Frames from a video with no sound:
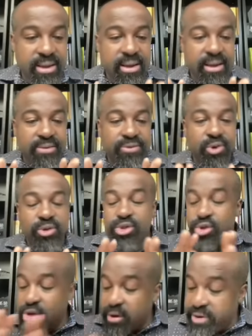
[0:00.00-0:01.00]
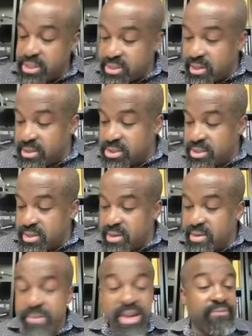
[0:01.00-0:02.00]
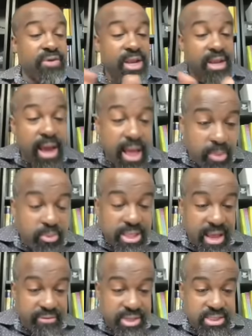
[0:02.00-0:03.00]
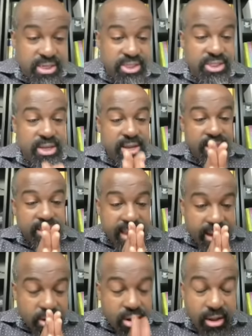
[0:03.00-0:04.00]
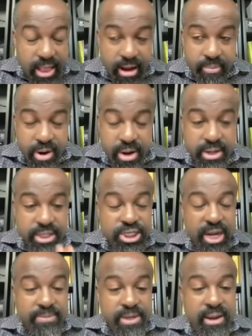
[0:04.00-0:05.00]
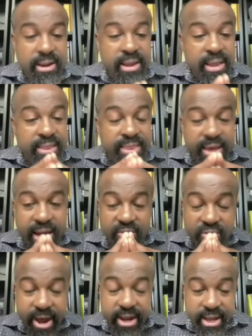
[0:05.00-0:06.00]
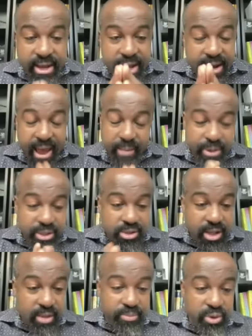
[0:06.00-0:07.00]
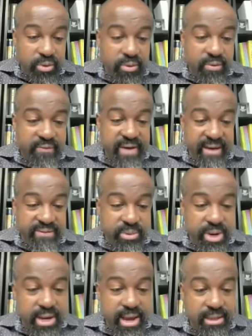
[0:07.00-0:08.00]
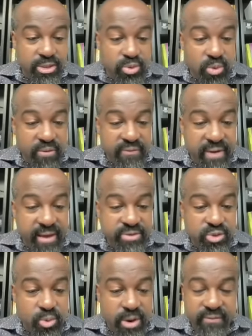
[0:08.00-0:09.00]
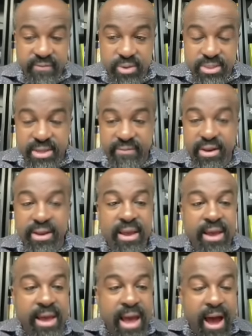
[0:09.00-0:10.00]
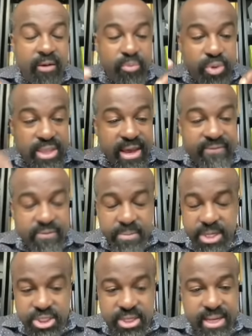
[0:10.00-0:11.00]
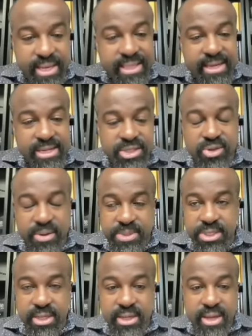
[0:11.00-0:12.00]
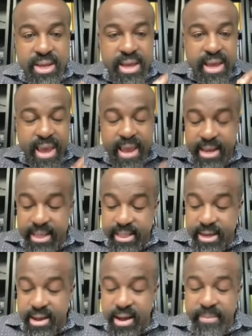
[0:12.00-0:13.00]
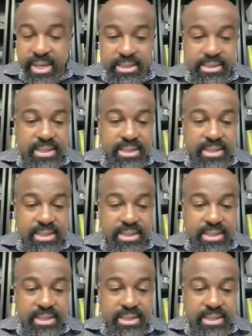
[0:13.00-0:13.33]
So do your research, but if you need help with that research, then call our partner Chapter. They are ready and happy to help you. 539-205-2147. I'll put their information in the description and in the comments.